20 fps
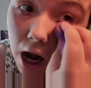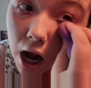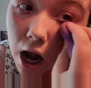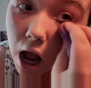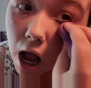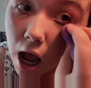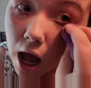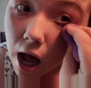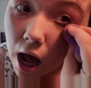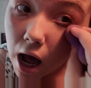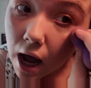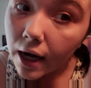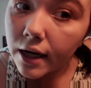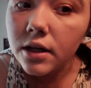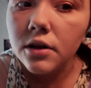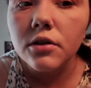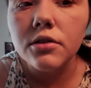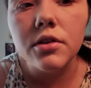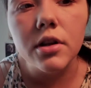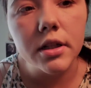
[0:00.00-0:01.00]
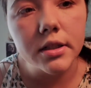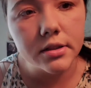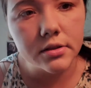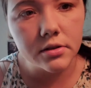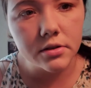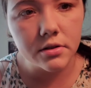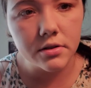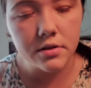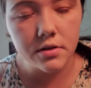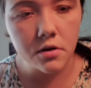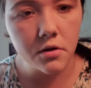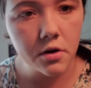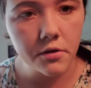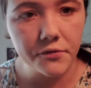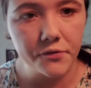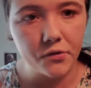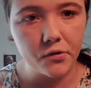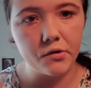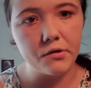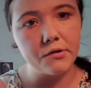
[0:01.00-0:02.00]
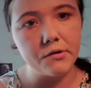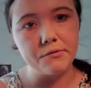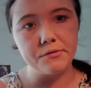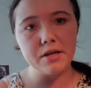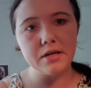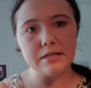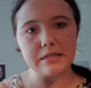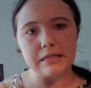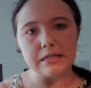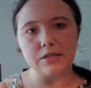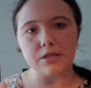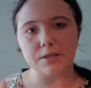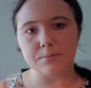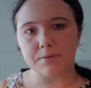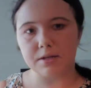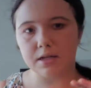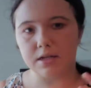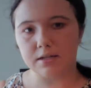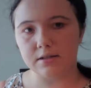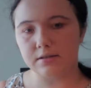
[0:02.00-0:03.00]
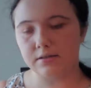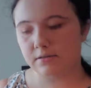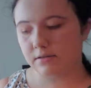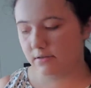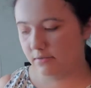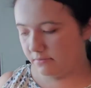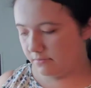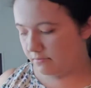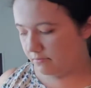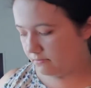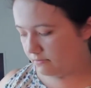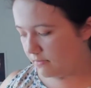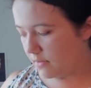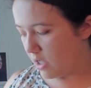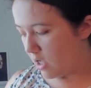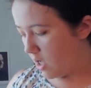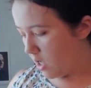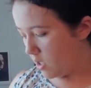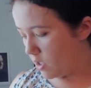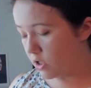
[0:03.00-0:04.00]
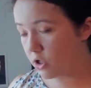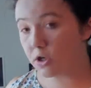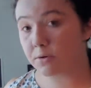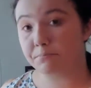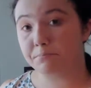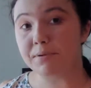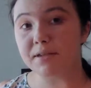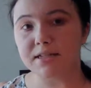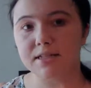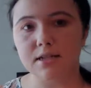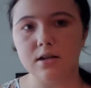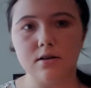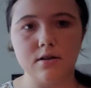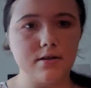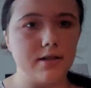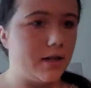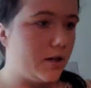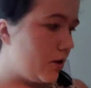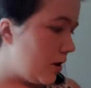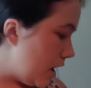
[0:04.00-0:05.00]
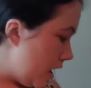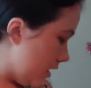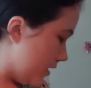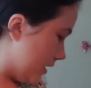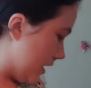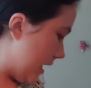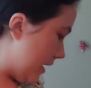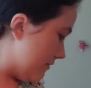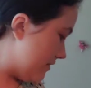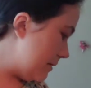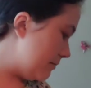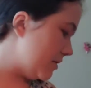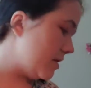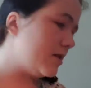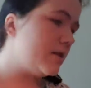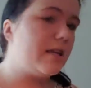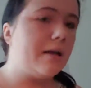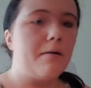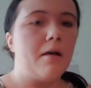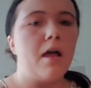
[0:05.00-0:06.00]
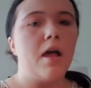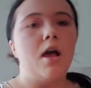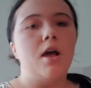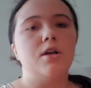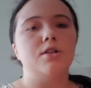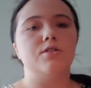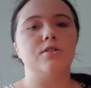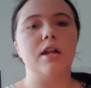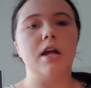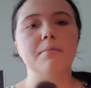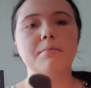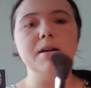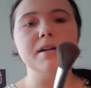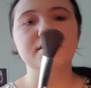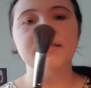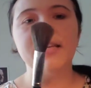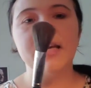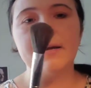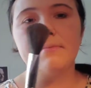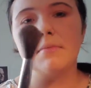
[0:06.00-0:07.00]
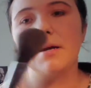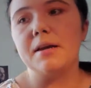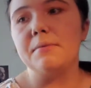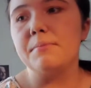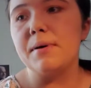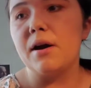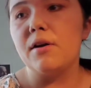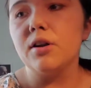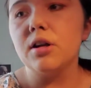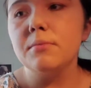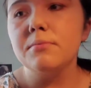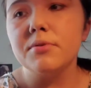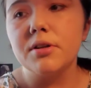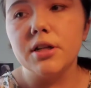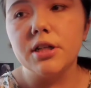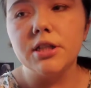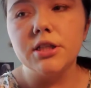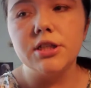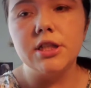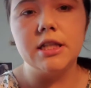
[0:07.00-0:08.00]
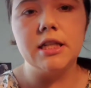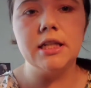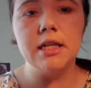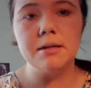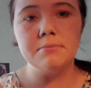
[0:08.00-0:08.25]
I know dark circles are for a reason, just because you're busy all day and you hardly have time to sleep. So now I'm going to take my powder brush and I'm